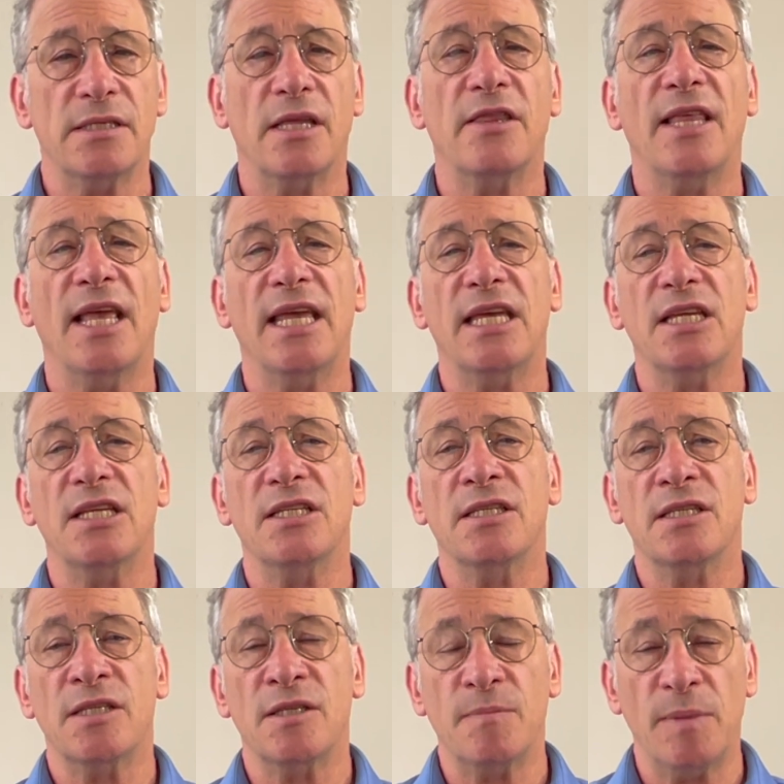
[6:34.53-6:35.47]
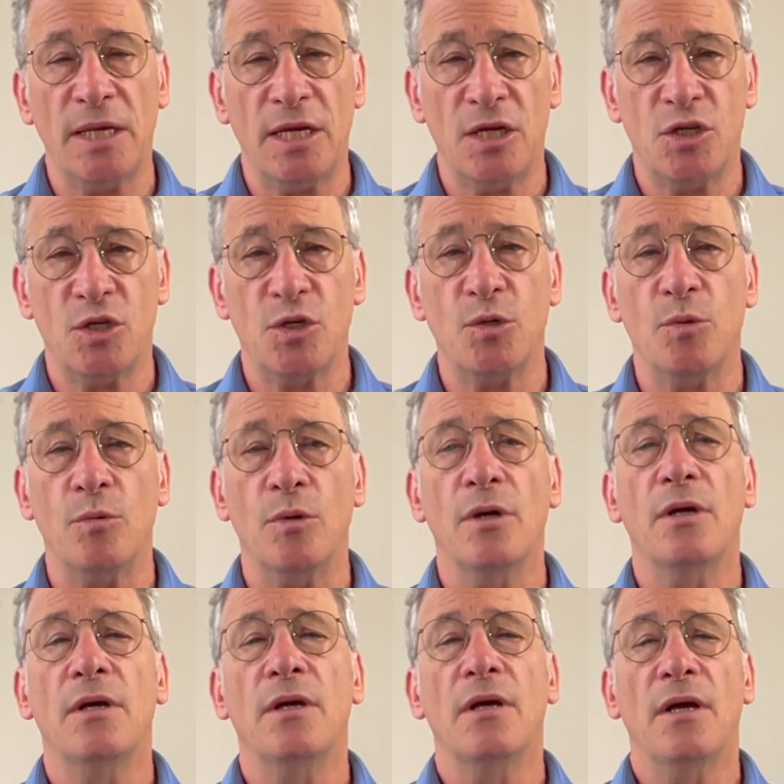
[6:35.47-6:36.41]
they can speak to
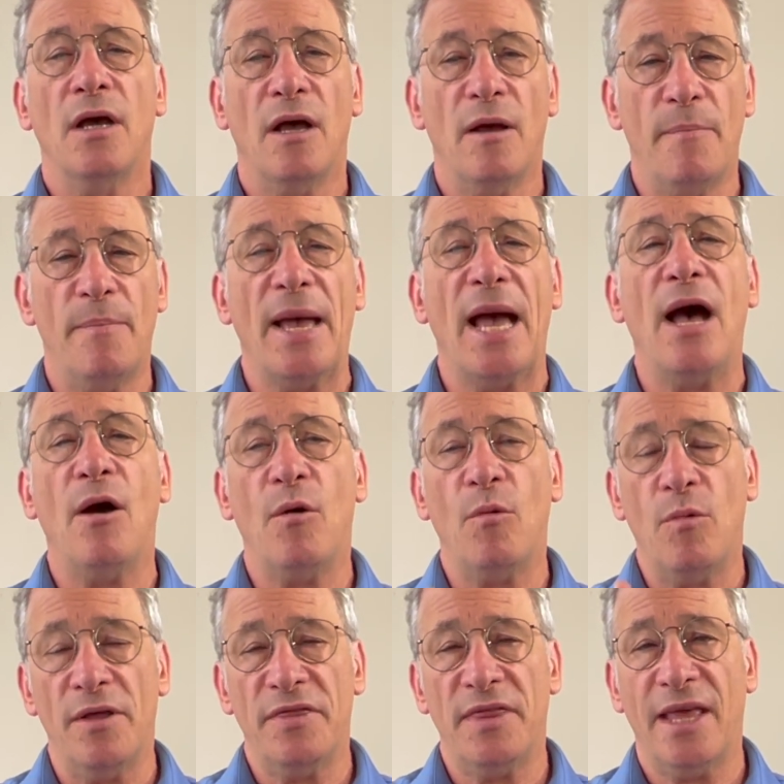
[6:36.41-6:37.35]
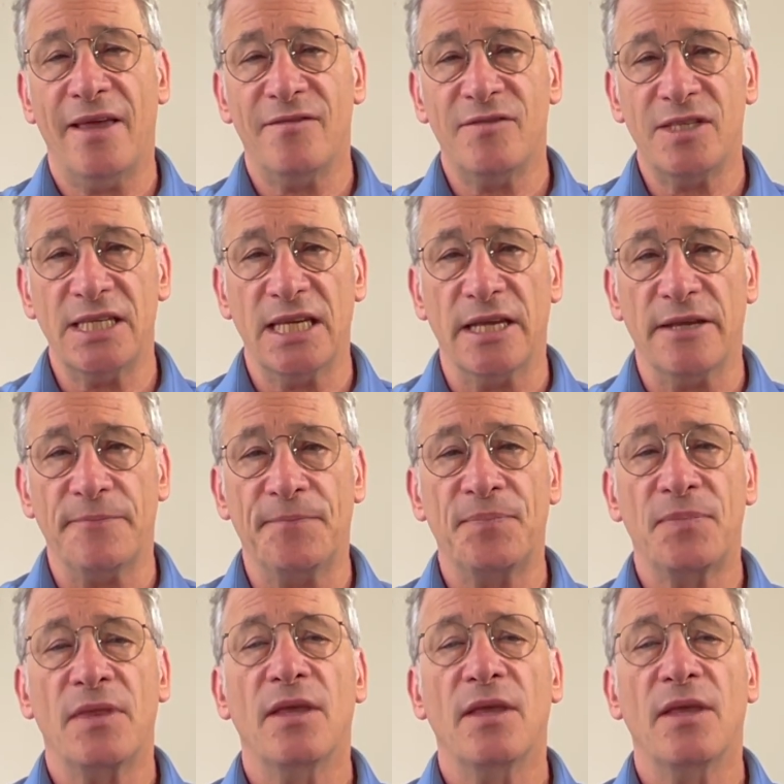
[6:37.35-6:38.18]
about what they've seen.